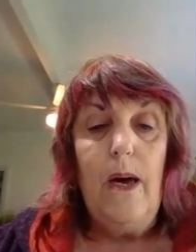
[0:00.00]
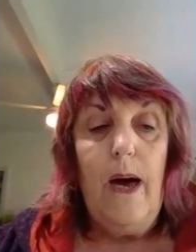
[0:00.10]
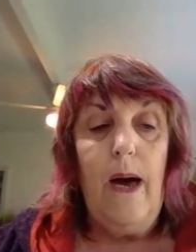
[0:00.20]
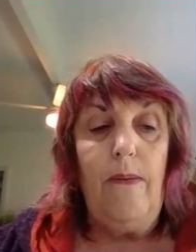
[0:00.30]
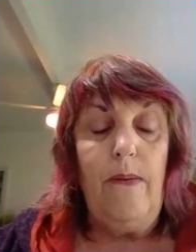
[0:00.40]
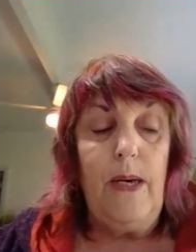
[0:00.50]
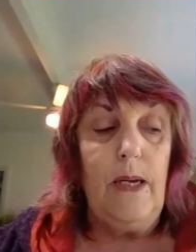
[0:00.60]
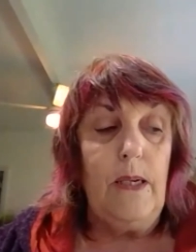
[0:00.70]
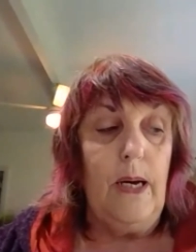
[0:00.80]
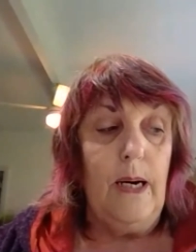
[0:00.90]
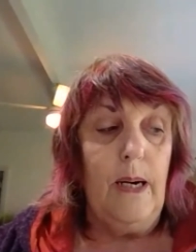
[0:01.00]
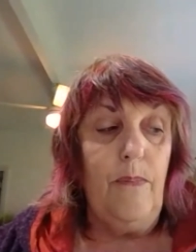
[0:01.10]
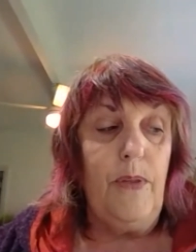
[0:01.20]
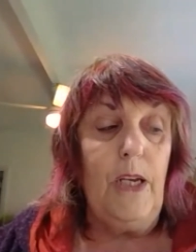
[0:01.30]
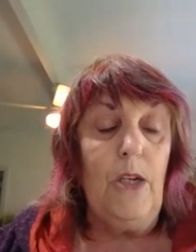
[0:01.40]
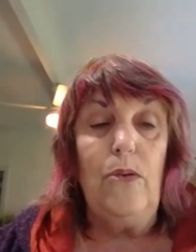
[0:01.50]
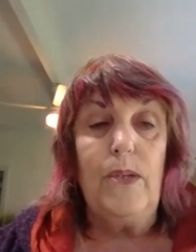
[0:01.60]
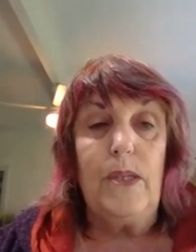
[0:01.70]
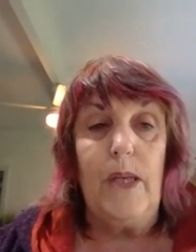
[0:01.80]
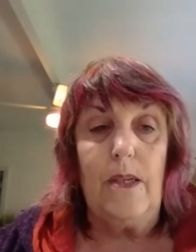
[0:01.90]
and then they
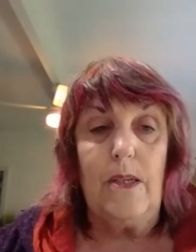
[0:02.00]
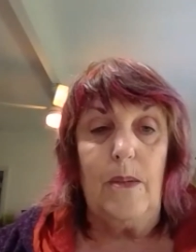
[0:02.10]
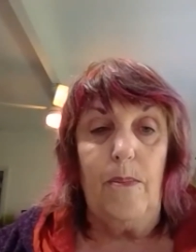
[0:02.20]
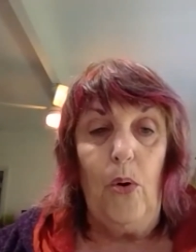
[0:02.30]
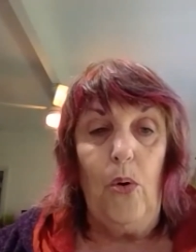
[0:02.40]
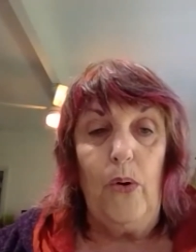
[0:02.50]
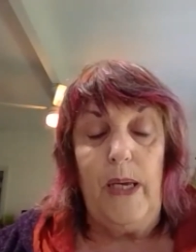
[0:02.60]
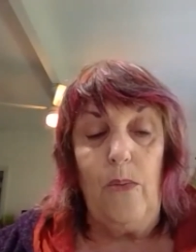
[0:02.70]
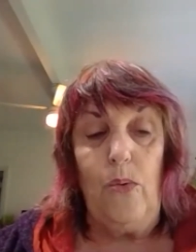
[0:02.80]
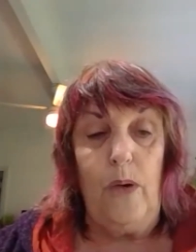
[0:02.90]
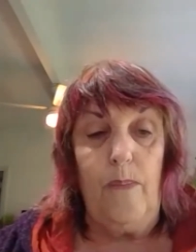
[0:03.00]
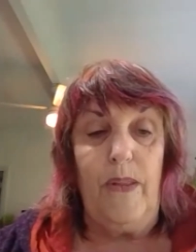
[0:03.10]
lose that support network,